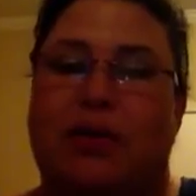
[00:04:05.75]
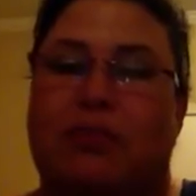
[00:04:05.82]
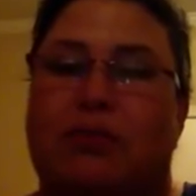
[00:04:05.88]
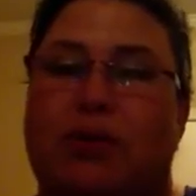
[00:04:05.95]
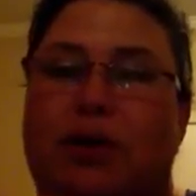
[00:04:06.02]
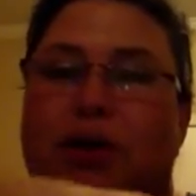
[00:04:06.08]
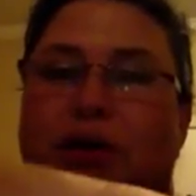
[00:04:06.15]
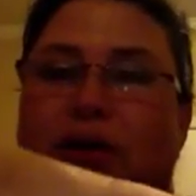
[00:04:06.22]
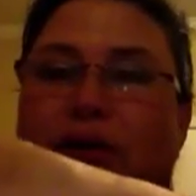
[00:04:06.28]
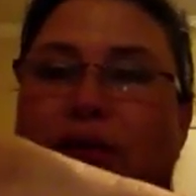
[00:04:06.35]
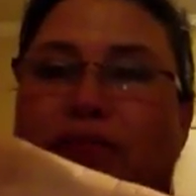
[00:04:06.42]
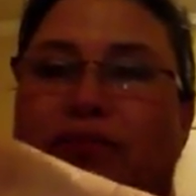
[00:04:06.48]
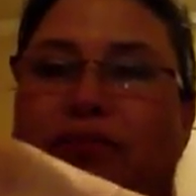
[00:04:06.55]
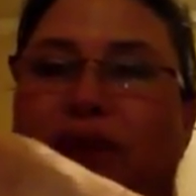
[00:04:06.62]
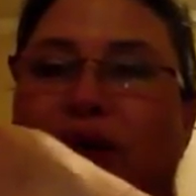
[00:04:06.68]
But,
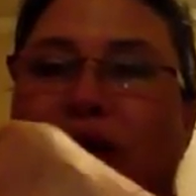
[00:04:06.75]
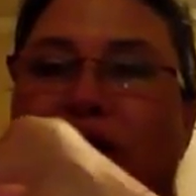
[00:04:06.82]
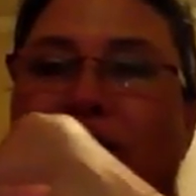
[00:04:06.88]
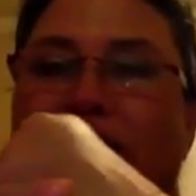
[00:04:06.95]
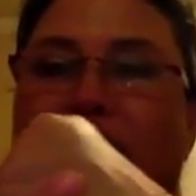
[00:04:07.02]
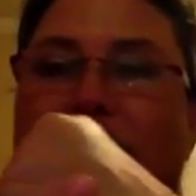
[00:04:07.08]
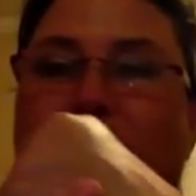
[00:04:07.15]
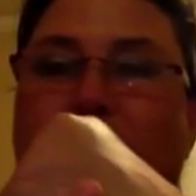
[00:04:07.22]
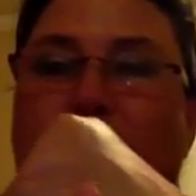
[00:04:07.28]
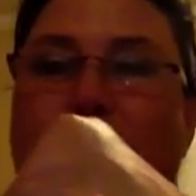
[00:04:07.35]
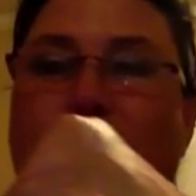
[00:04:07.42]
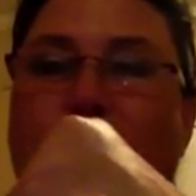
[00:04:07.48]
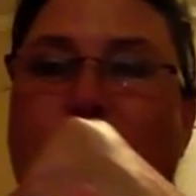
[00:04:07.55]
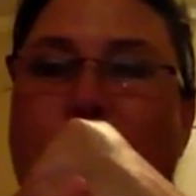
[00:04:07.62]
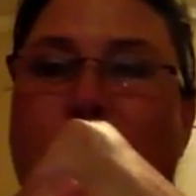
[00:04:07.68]
um, that is
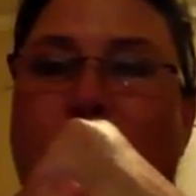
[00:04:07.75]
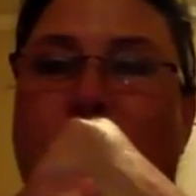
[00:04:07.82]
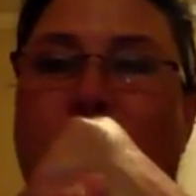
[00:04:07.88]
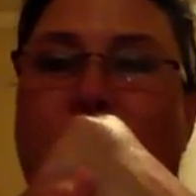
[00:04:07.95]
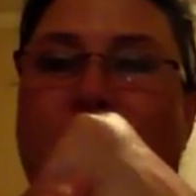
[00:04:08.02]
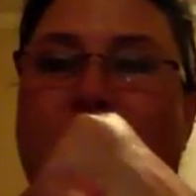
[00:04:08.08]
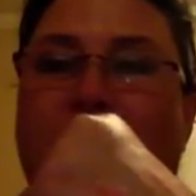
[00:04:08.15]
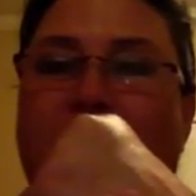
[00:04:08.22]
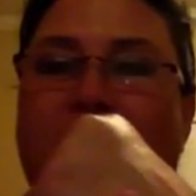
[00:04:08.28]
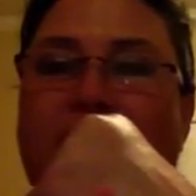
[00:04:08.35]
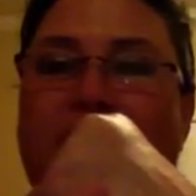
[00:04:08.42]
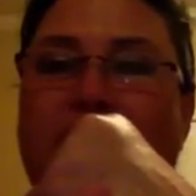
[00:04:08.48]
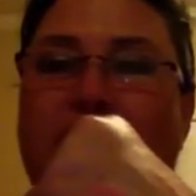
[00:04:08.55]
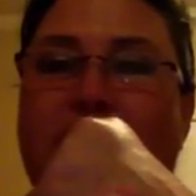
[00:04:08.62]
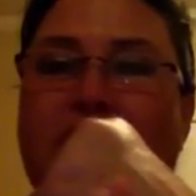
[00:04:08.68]
cool on the
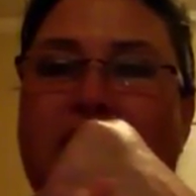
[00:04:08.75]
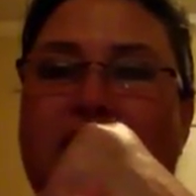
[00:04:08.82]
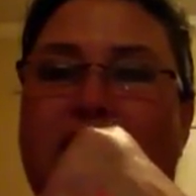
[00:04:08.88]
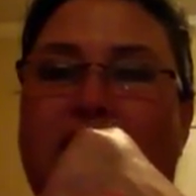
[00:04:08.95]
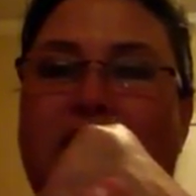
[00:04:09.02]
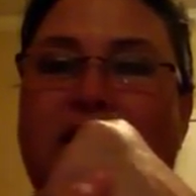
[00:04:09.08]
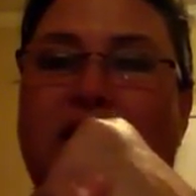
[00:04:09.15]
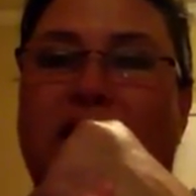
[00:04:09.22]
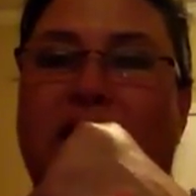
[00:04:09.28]
eyes. Look at that.